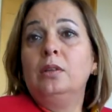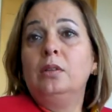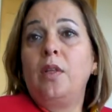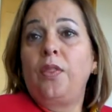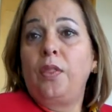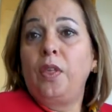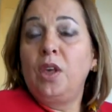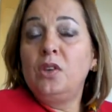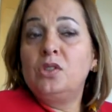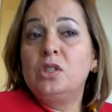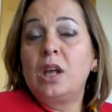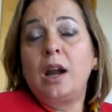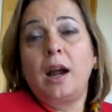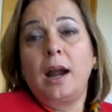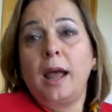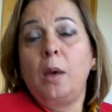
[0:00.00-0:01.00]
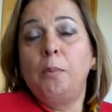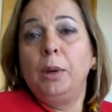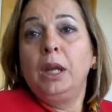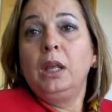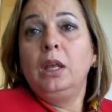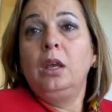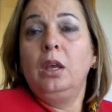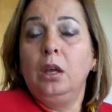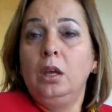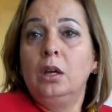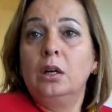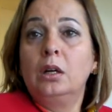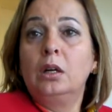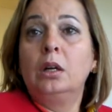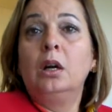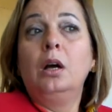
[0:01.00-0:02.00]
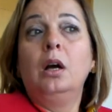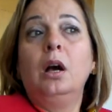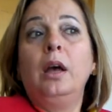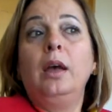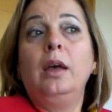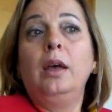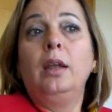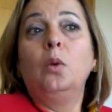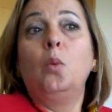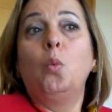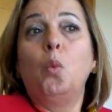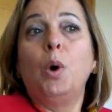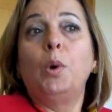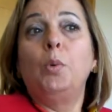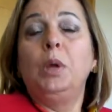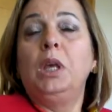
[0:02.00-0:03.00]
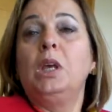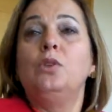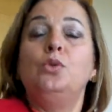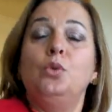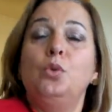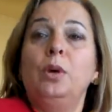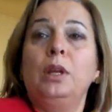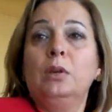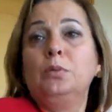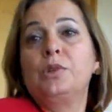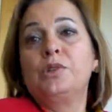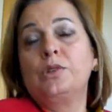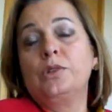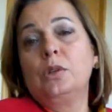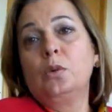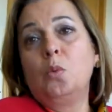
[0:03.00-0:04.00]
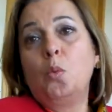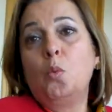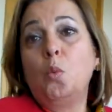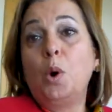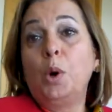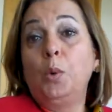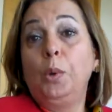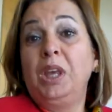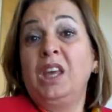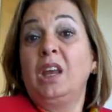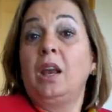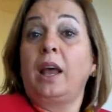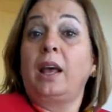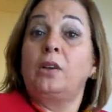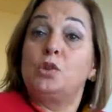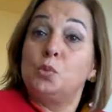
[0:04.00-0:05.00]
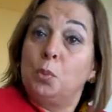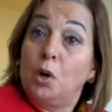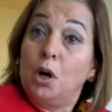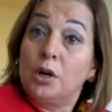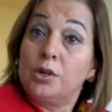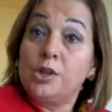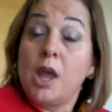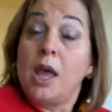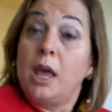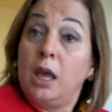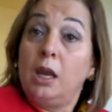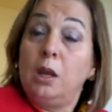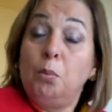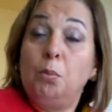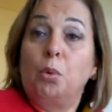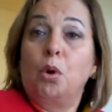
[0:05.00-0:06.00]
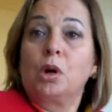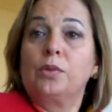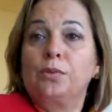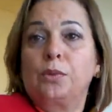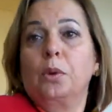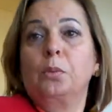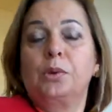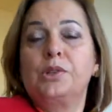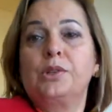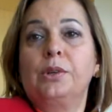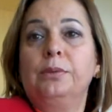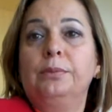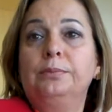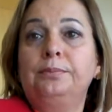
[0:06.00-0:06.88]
the things that are happening here, and what we can do in Brazil, what we can export and import from Brazil.